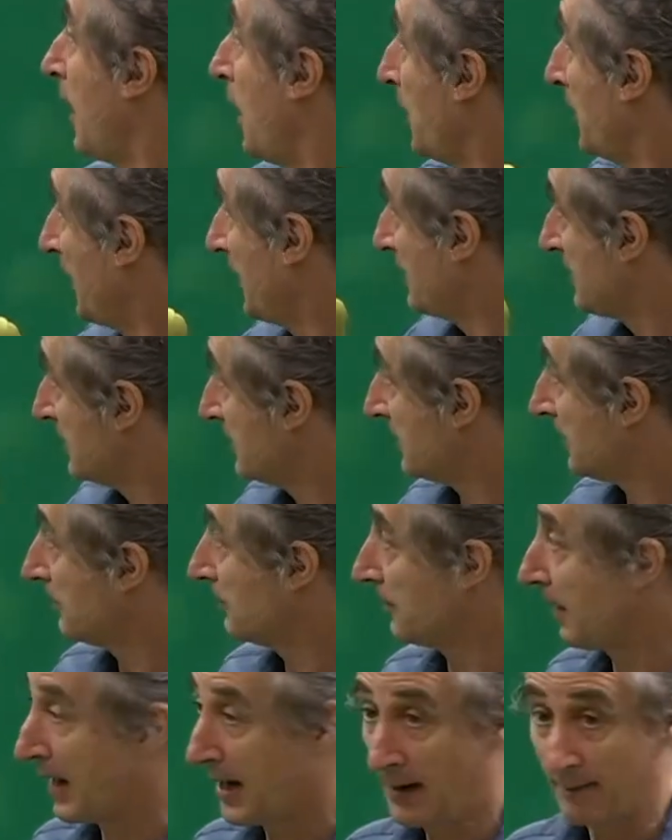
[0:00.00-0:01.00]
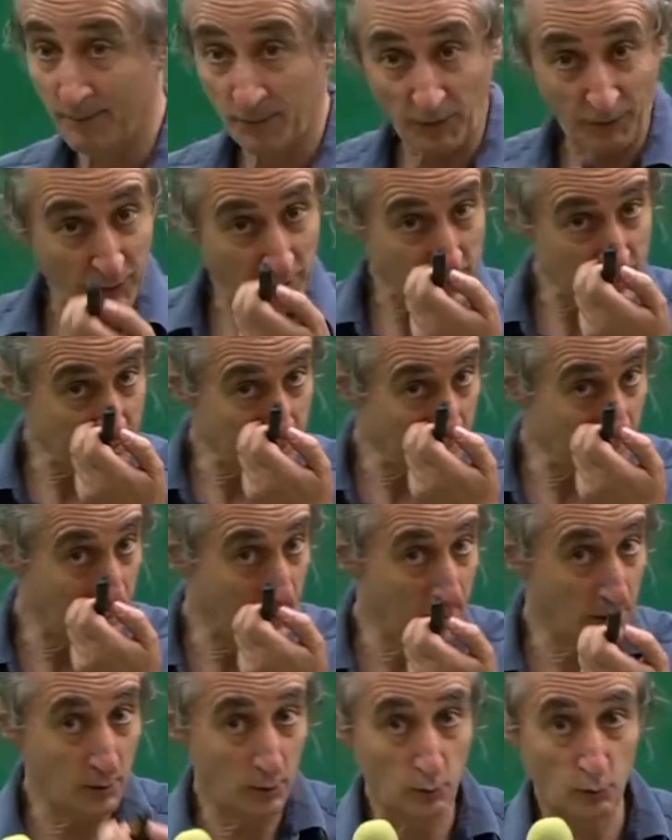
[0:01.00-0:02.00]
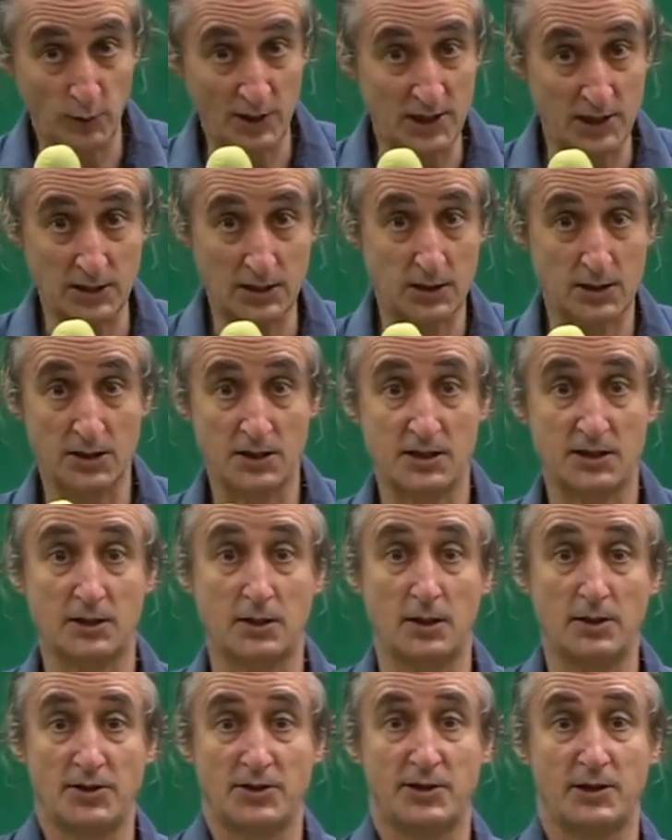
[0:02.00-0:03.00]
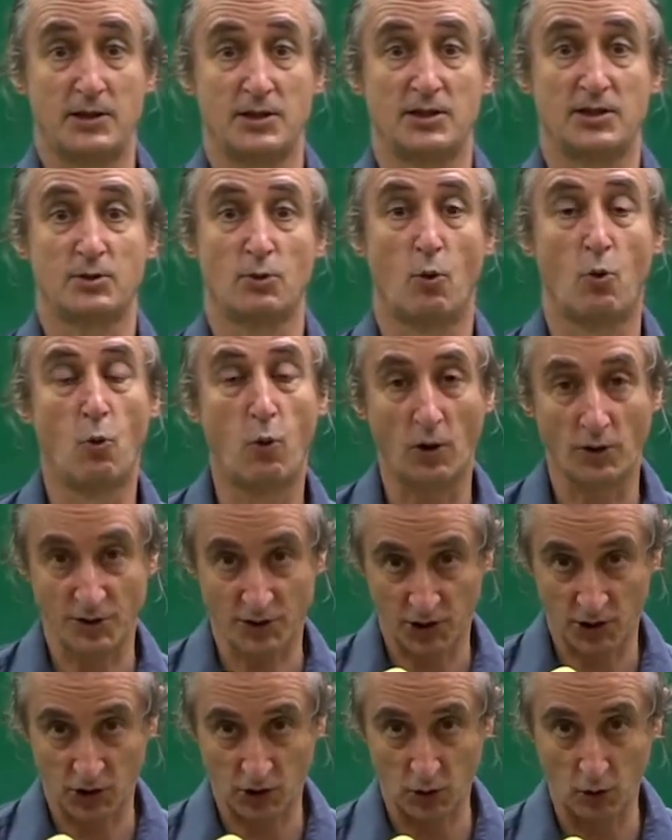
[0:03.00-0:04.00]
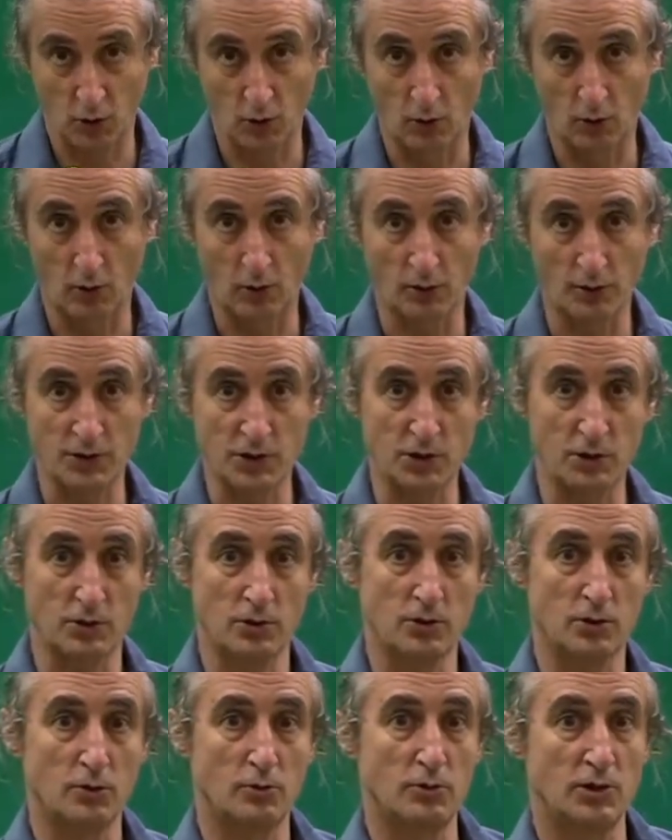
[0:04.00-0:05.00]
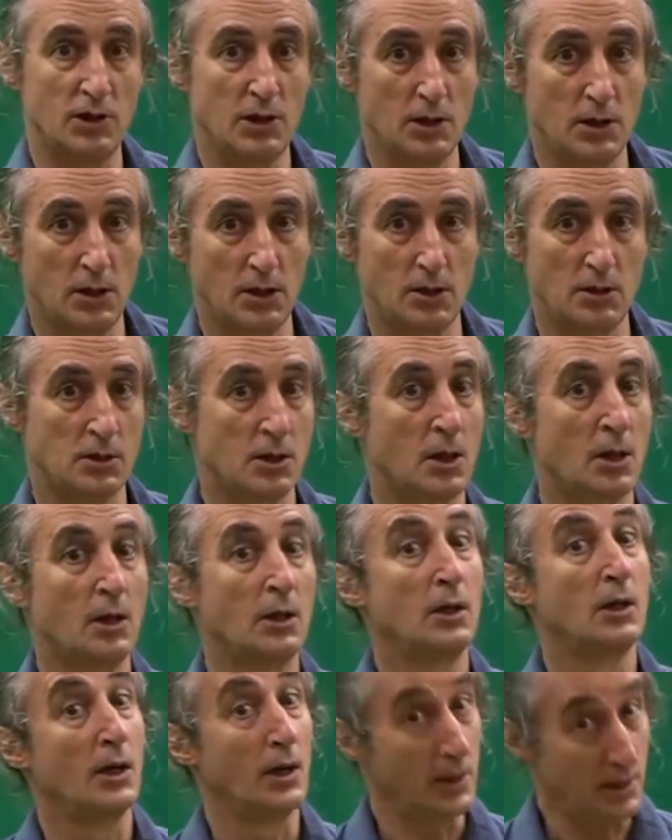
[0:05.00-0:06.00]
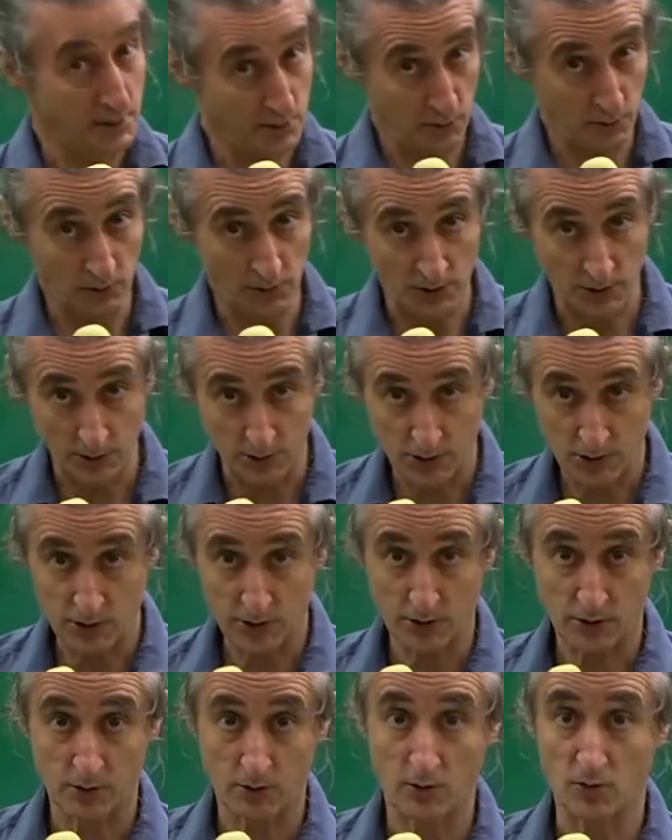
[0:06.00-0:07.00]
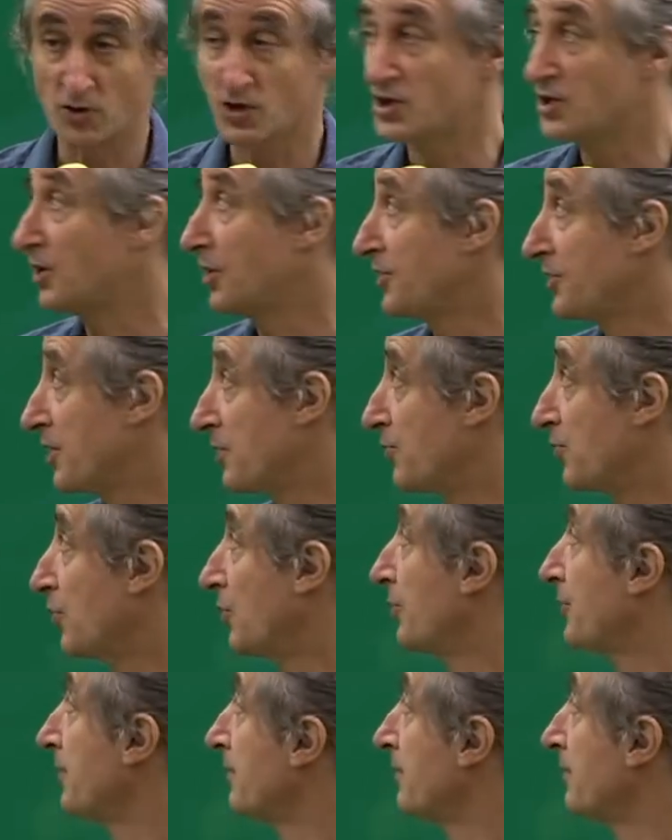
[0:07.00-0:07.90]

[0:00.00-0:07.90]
Okay, so the first thing we need to discuss is what score do you need in order to study abroad?